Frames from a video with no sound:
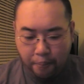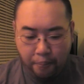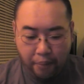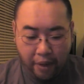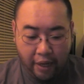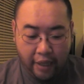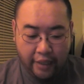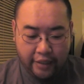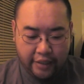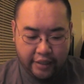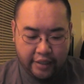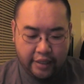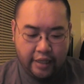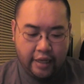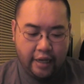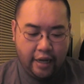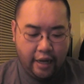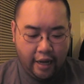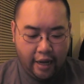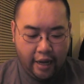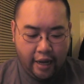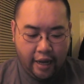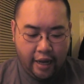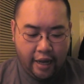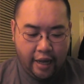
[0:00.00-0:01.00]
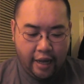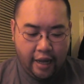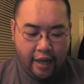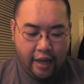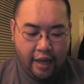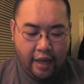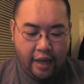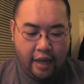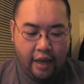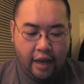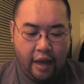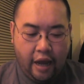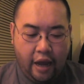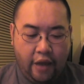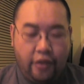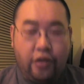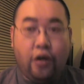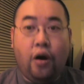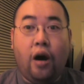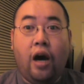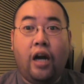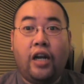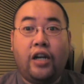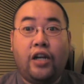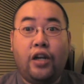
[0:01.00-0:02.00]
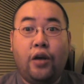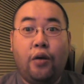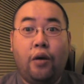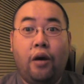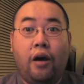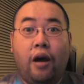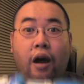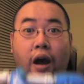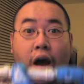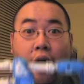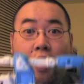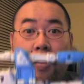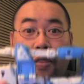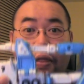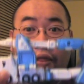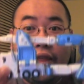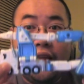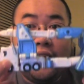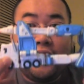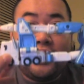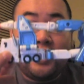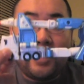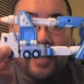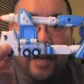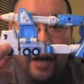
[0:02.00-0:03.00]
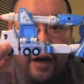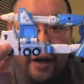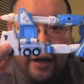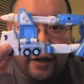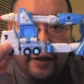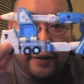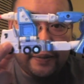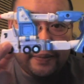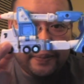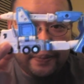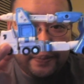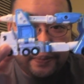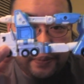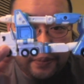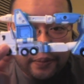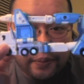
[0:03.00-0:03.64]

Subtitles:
But I thought I'd do it on this guy.